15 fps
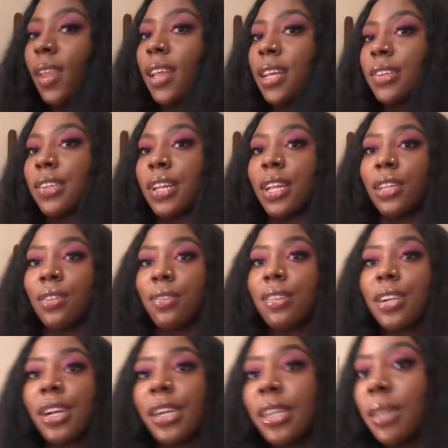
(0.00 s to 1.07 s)
These are the loose
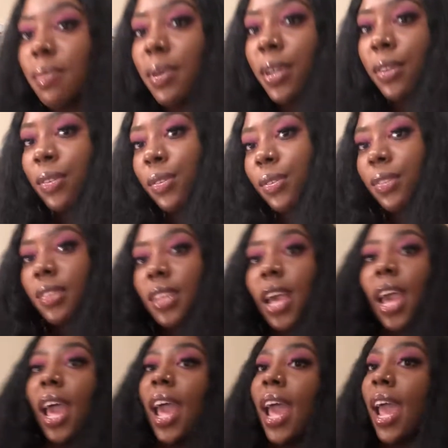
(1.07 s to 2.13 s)
curly bundles.
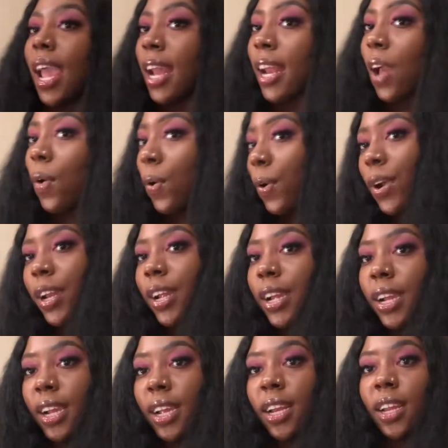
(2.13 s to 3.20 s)
And I
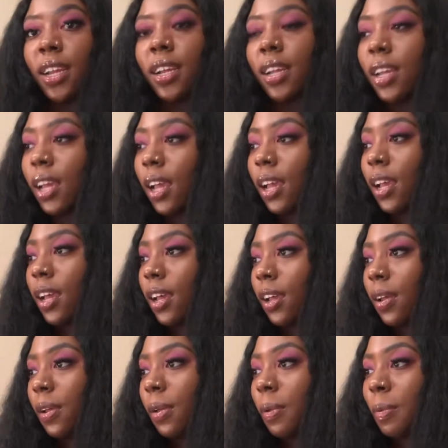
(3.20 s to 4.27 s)
ordered
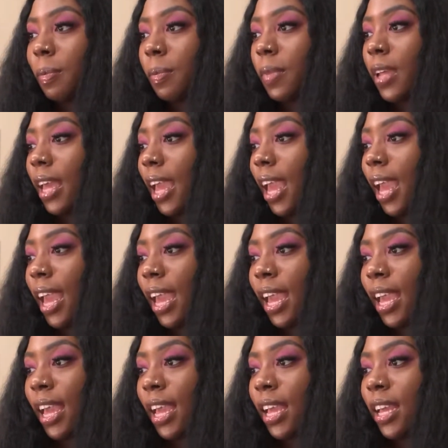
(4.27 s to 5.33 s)

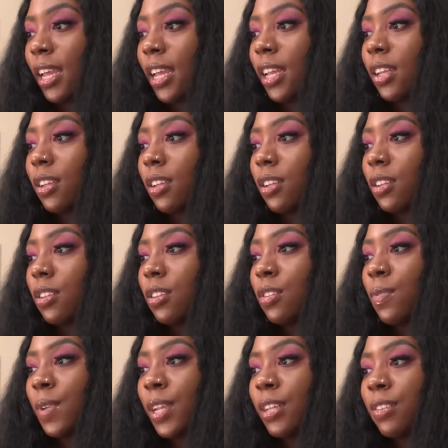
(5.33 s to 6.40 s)
a
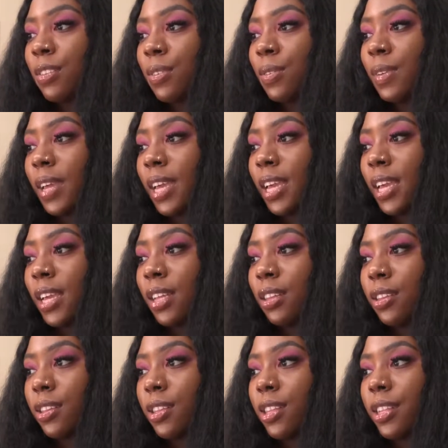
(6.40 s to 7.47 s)

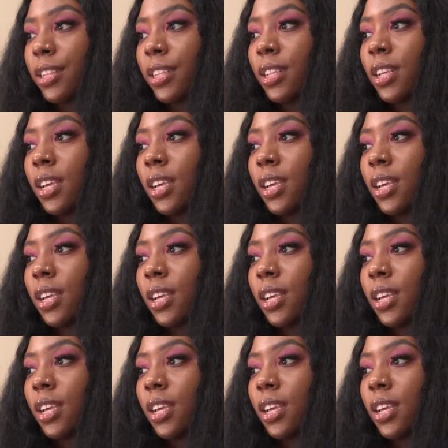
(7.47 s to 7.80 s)
22-inch.